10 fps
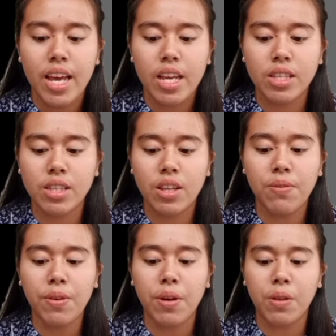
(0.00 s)
is
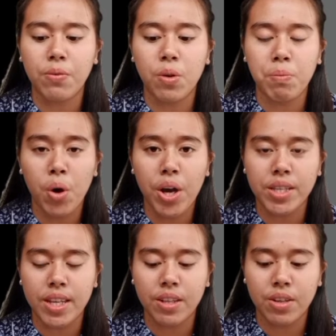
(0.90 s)
different for
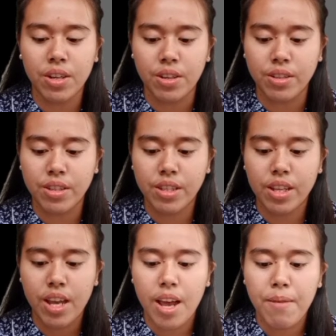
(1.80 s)
boys and girls,
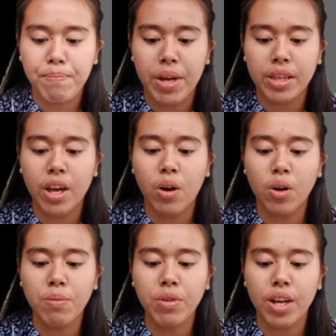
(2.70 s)
but the
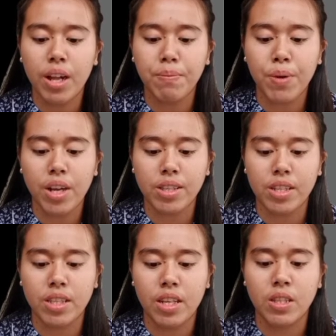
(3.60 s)
hormonal
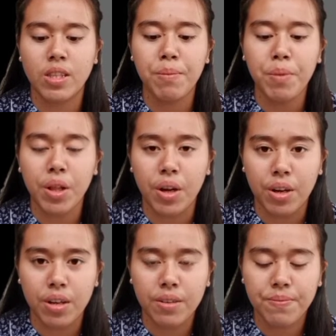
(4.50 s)
process is
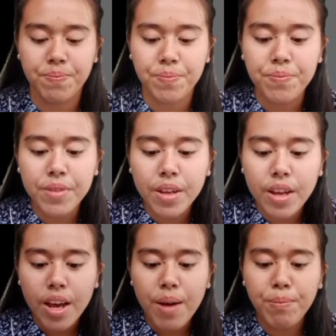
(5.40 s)
similar.
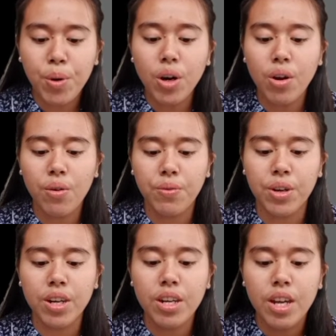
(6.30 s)

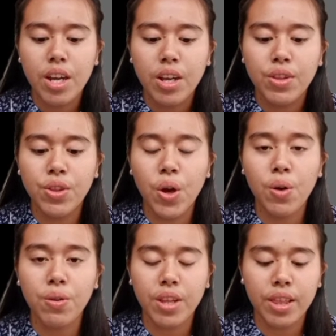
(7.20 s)
Moreover,
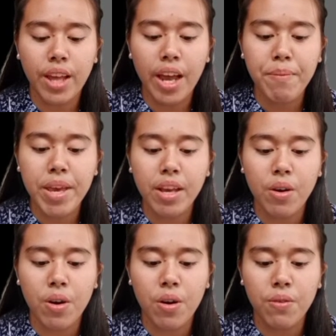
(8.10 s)
though the timing
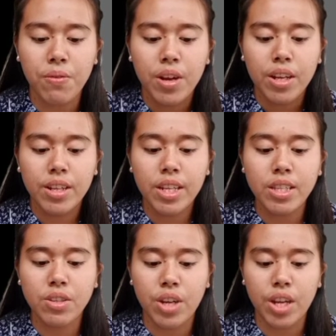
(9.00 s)
of
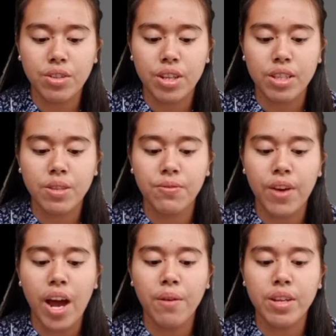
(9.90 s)
these changes
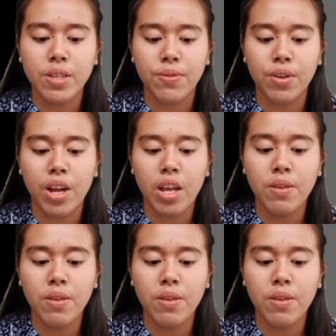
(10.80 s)
varies for